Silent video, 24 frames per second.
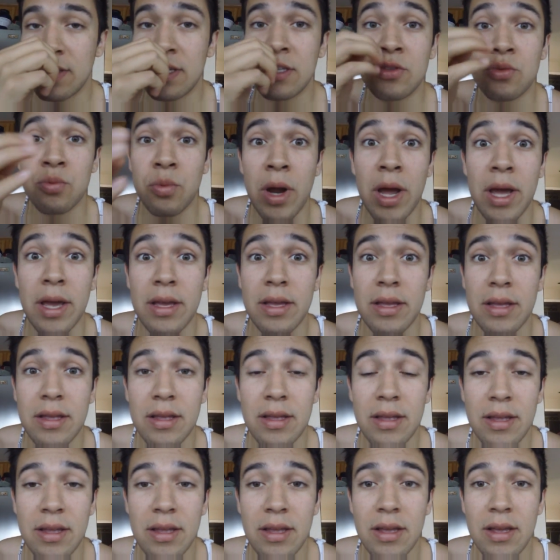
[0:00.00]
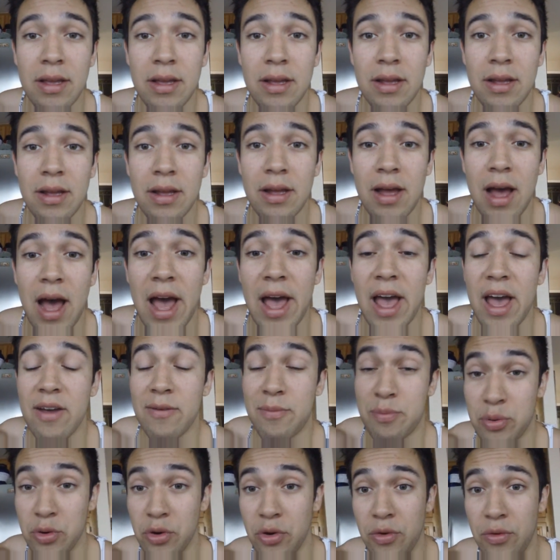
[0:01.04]
he's right. I
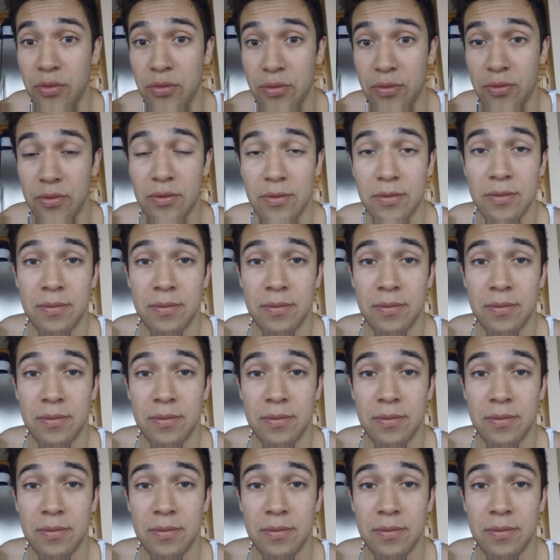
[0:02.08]
have proof.